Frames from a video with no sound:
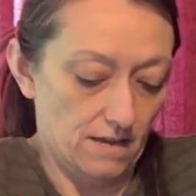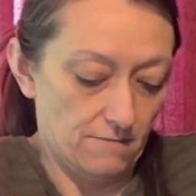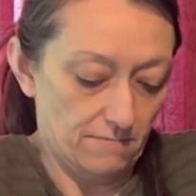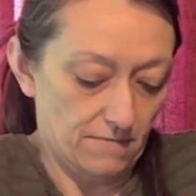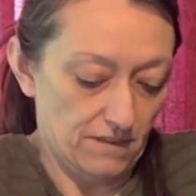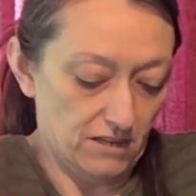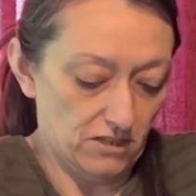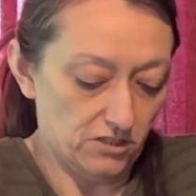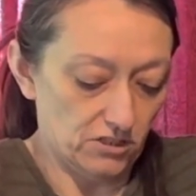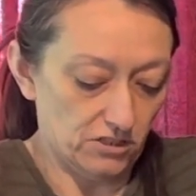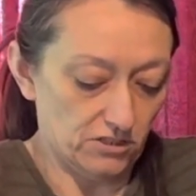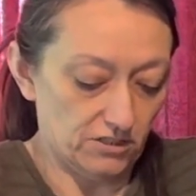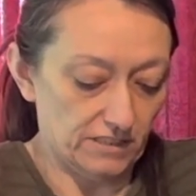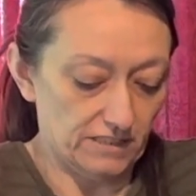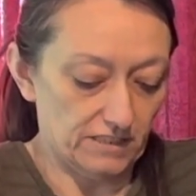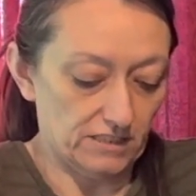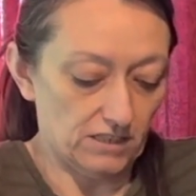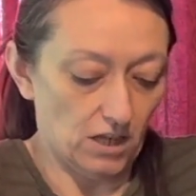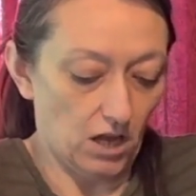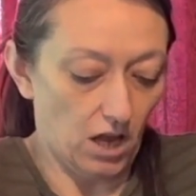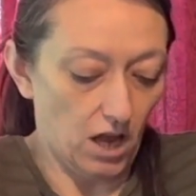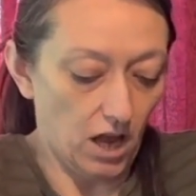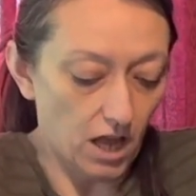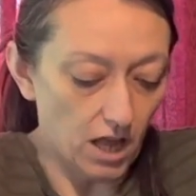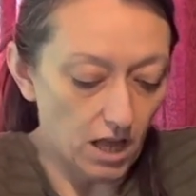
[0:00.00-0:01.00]
make sure it's
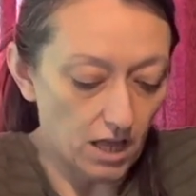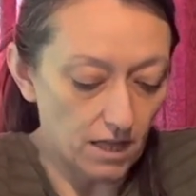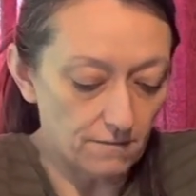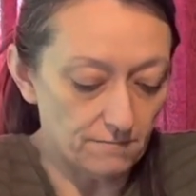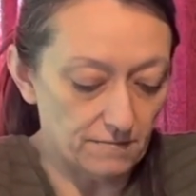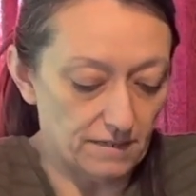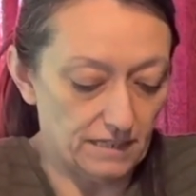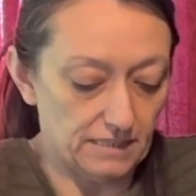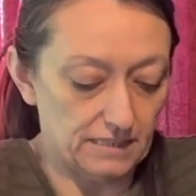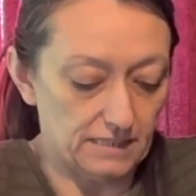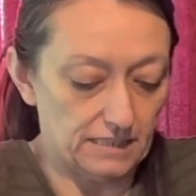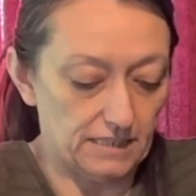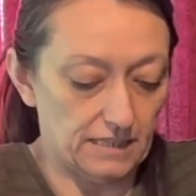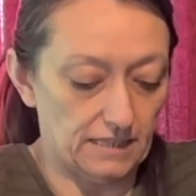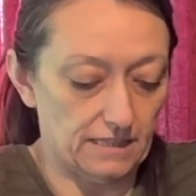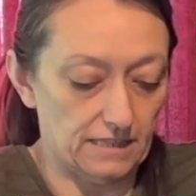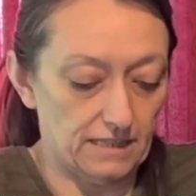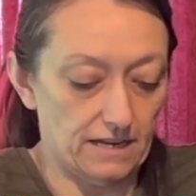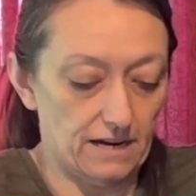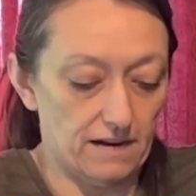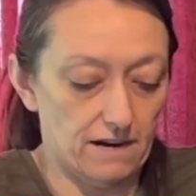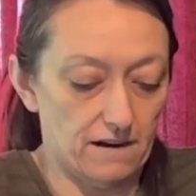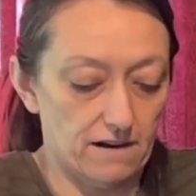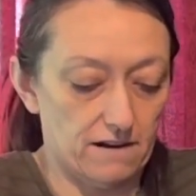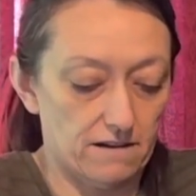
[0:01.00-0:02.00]
all mixed in
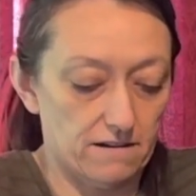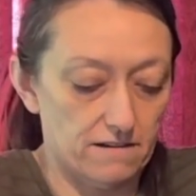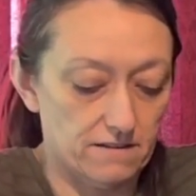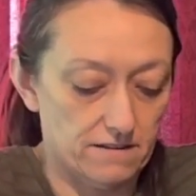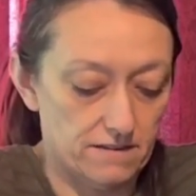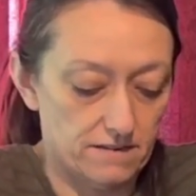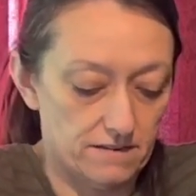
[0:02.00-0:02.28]
there.